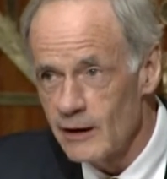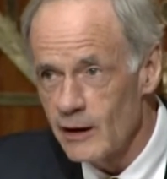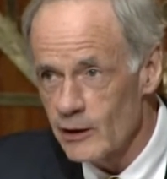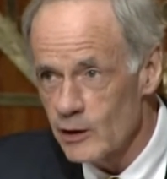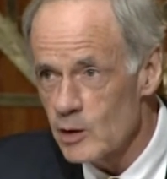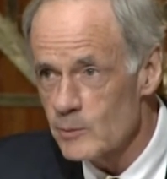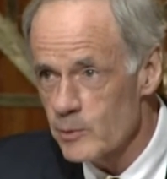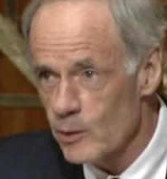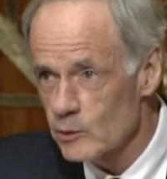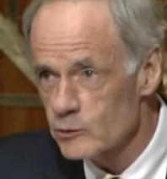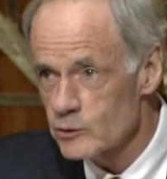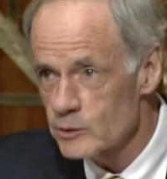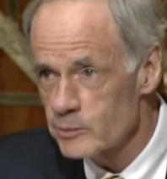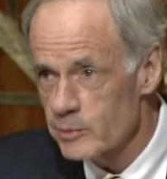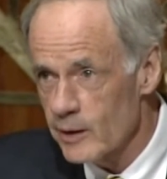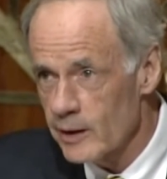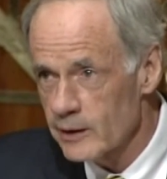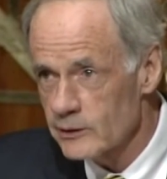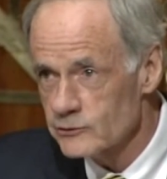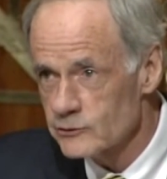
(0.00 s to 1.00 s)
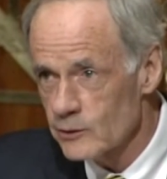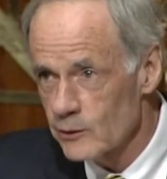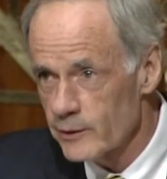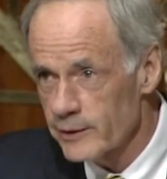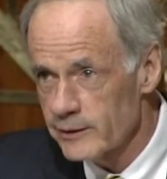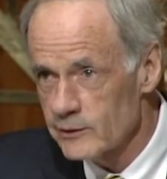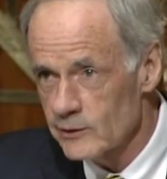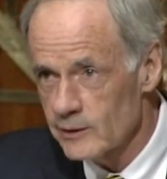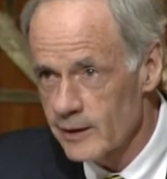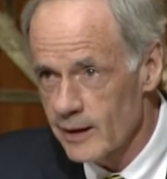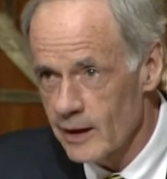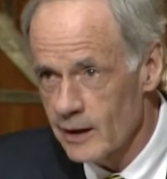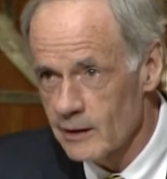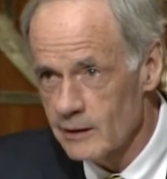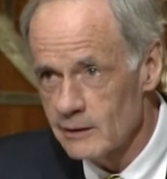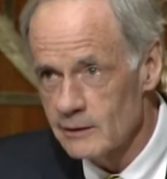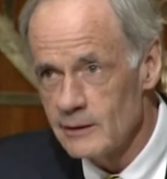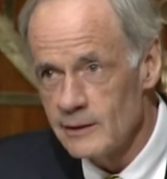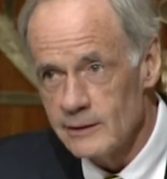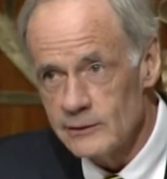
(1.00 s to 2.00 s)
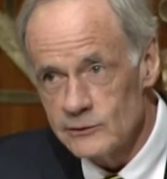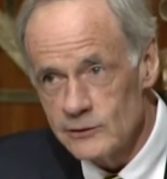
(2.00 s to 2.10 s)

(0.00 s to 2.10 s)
on our poultry products going into Canada.